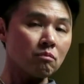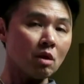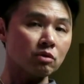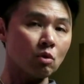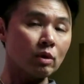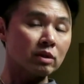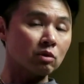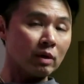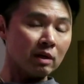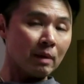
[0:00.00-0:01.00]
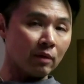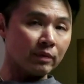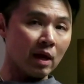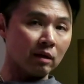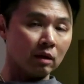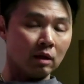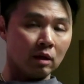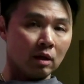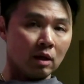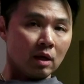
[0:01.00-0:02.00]
So what's great about that
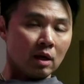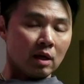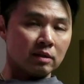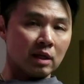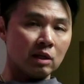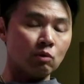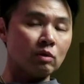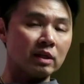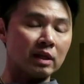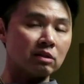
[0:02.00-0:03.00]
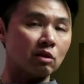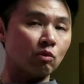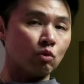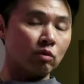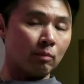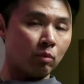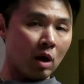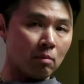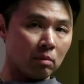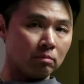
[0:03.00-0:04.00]
is that he really gets to the root of the
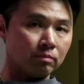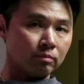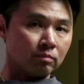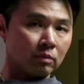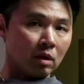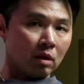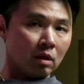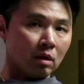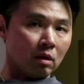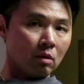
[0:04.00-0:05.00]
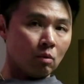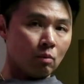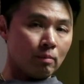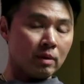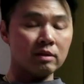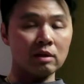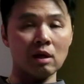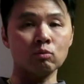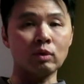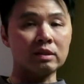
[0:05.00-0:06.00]
problem. Many
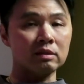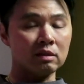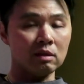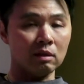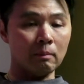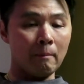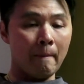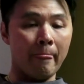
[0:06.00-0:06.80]
times when I see him,